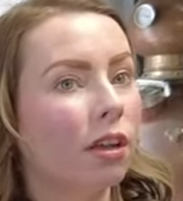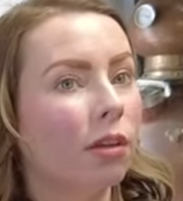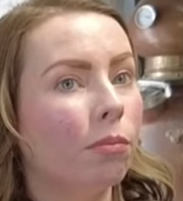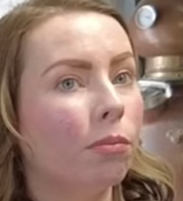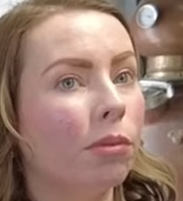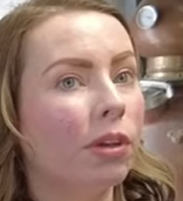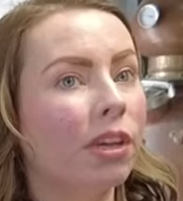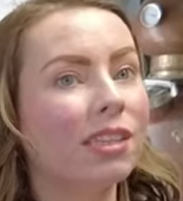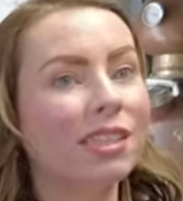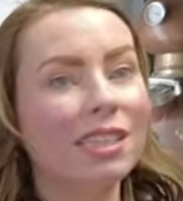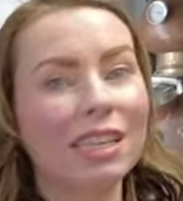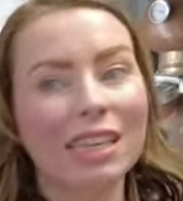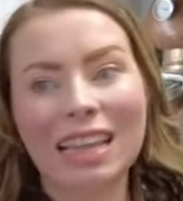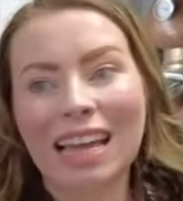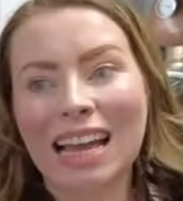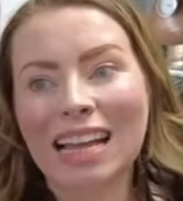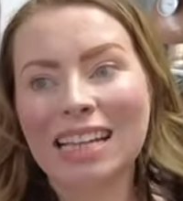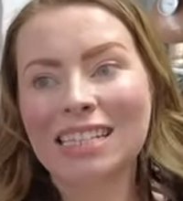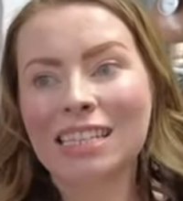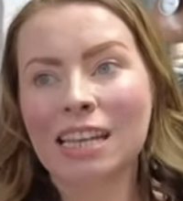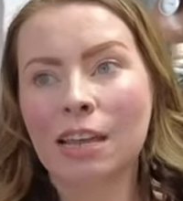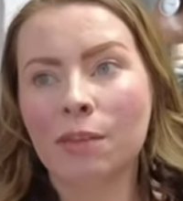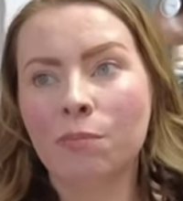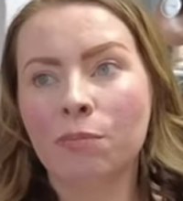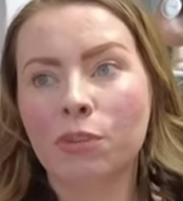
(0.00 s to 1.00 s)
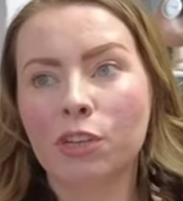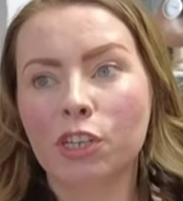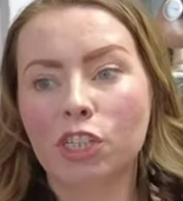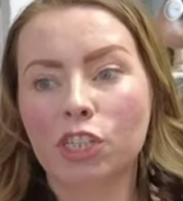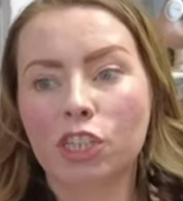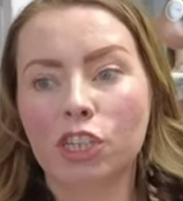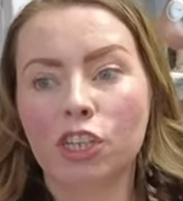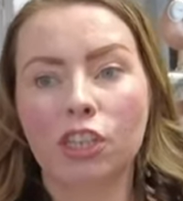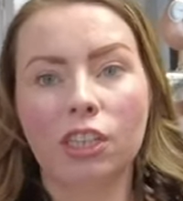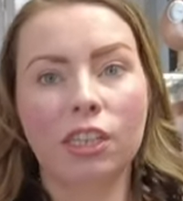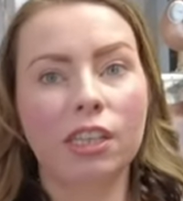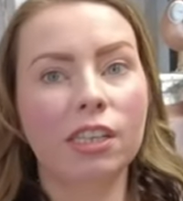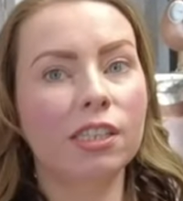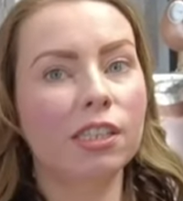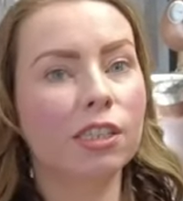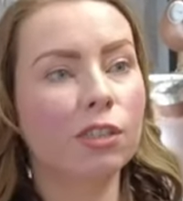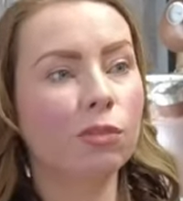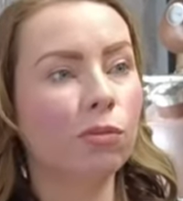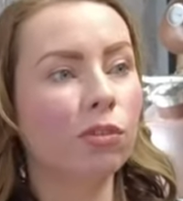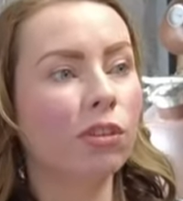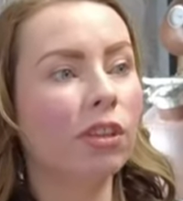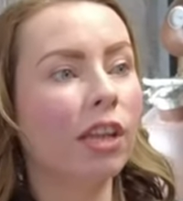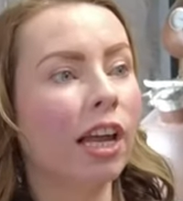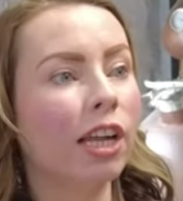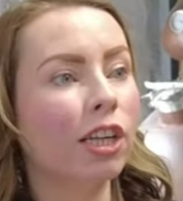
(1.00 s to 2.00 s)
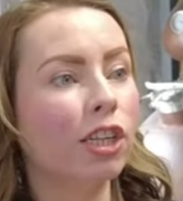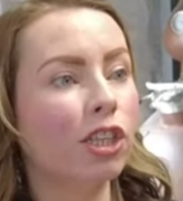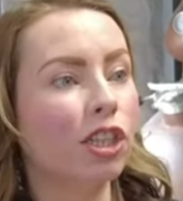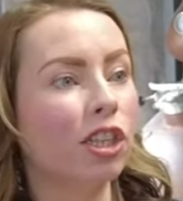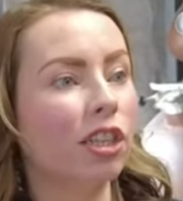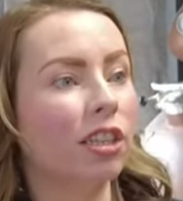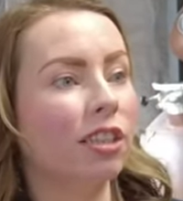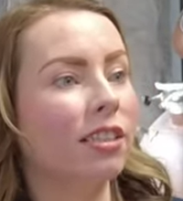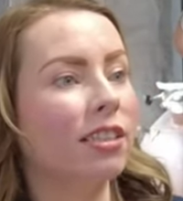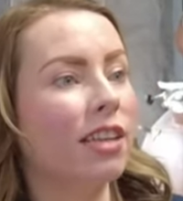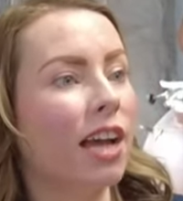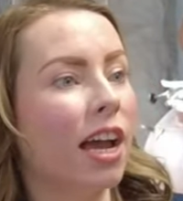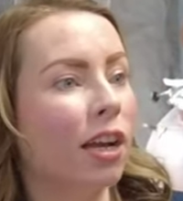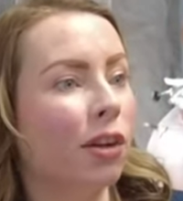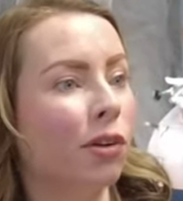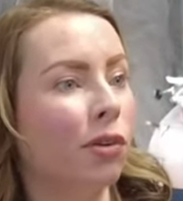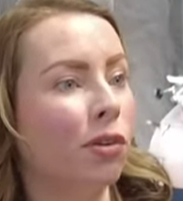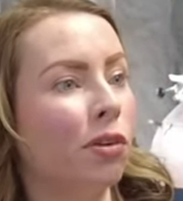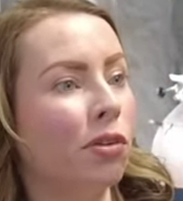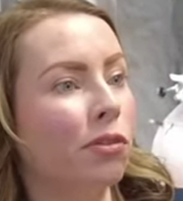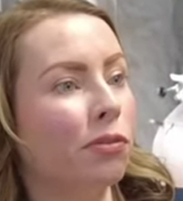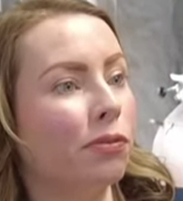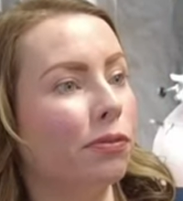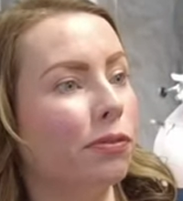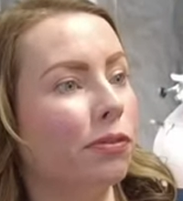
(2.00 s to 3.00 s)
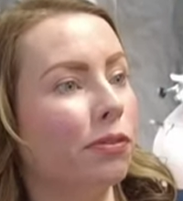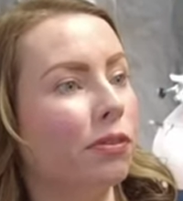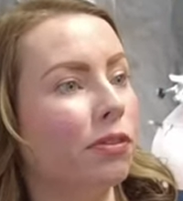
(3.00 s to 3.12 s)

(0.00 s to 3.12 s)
because at that temperature, yeast will naturally die off.